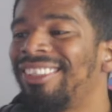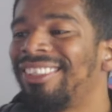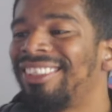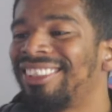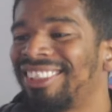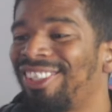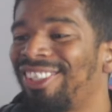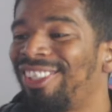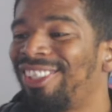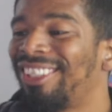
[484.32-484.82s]

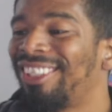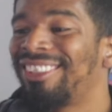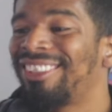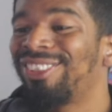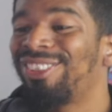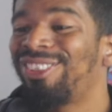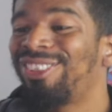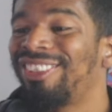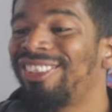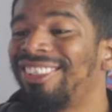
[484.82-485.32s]
start
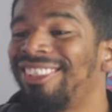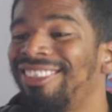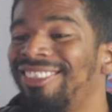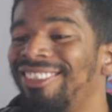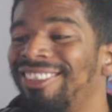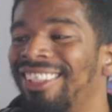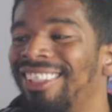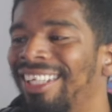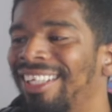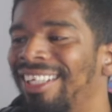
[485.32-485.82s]
insulting
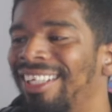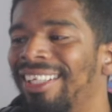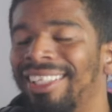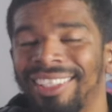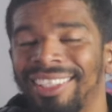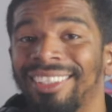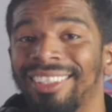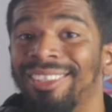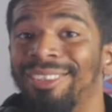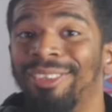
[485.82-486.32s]
you,
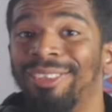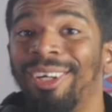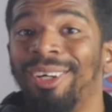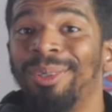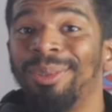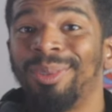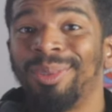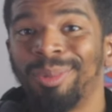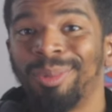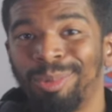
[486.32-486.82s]
then you
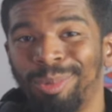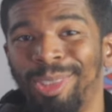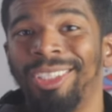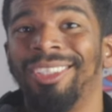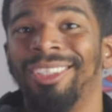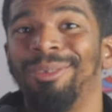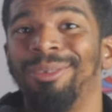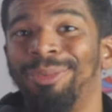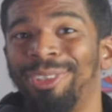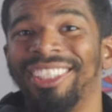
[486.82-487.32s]
know we're
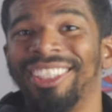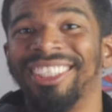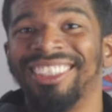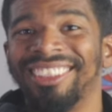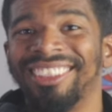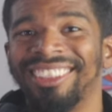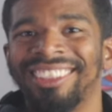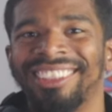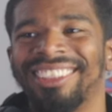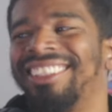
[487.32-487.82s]
good
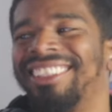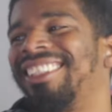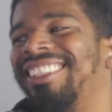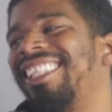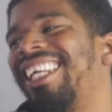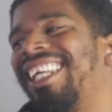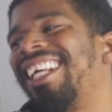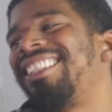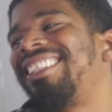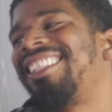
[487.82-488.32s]
friends.
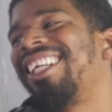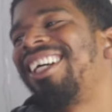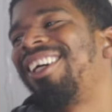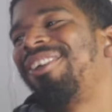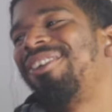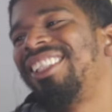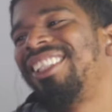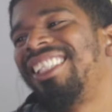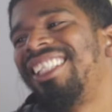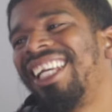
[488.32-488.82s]
That's
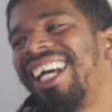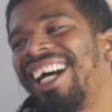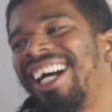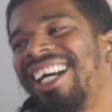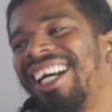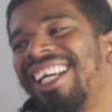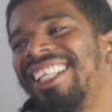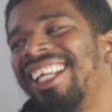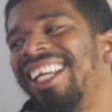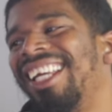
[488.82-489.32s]
all we
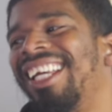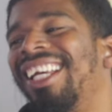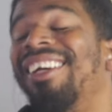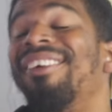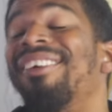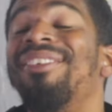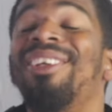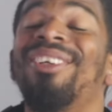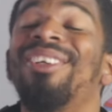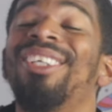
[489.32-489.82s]
got.
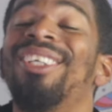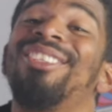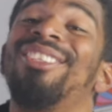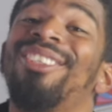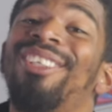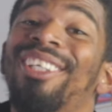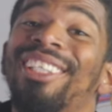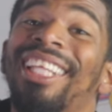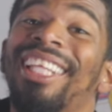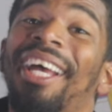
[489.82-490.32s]
If you
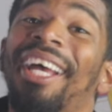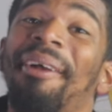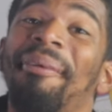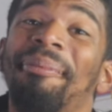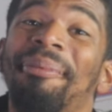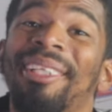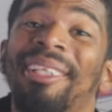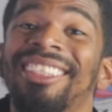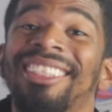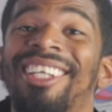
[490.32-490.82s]
enjoyed
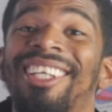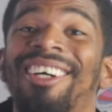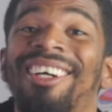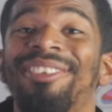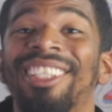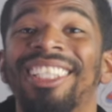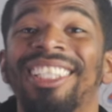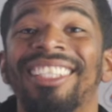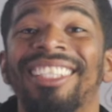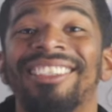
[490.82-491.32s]
that, please
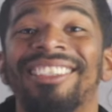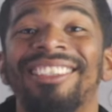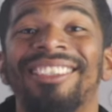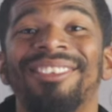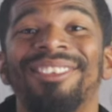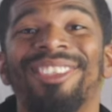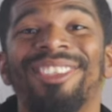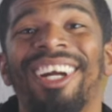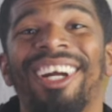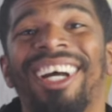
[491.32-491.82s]
don't forget to
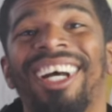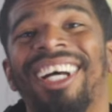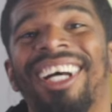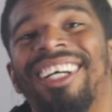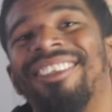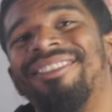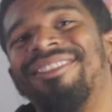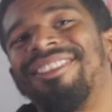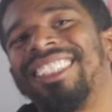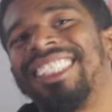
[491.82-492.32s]

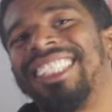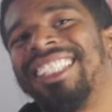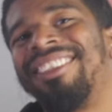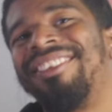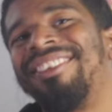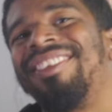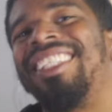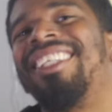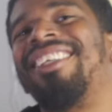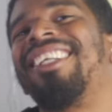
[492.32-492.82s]
subscribe. Give
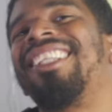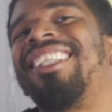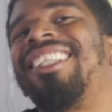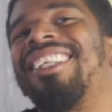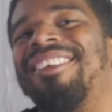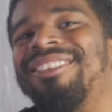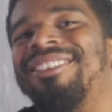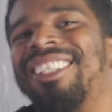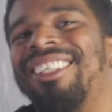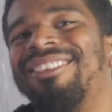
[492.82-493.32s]
a video a
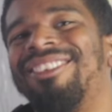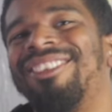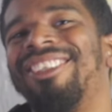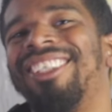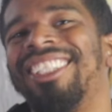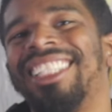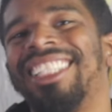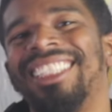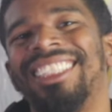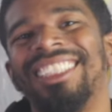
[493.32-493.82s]
thumbs up
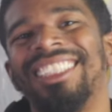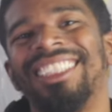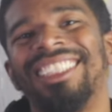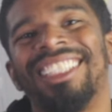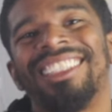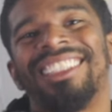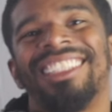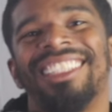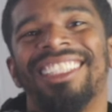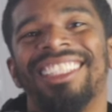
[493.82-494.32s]
so I get
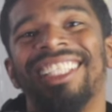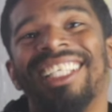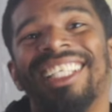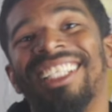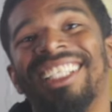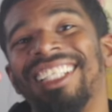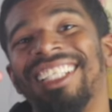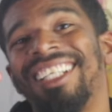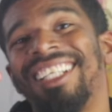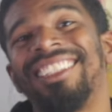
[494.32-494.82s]
suggested.
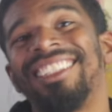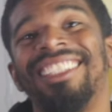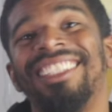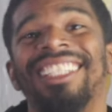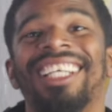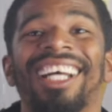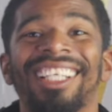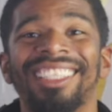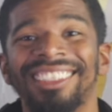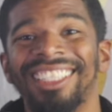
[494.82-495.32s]
And I'll see
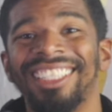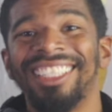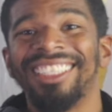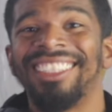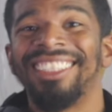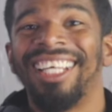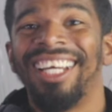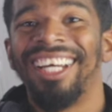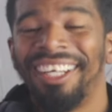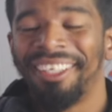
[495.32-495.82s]
you guys
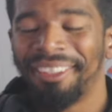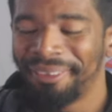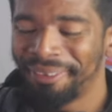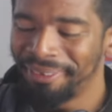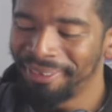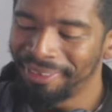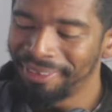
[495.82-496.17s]
next time.